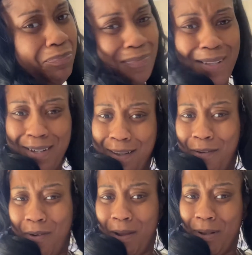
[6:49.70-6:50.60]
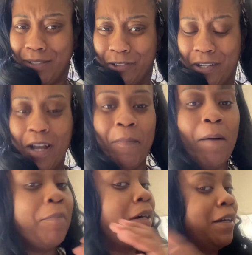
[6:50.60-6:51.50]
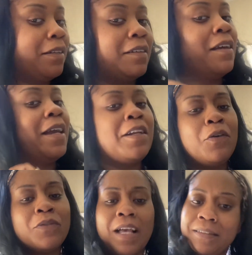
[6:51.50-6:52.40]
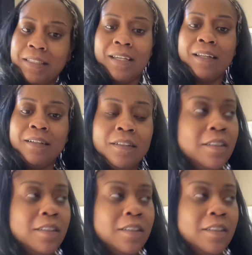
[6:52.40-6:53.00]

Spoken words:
No, I ain't about to show y'all my butt. I ain't no Tatiana.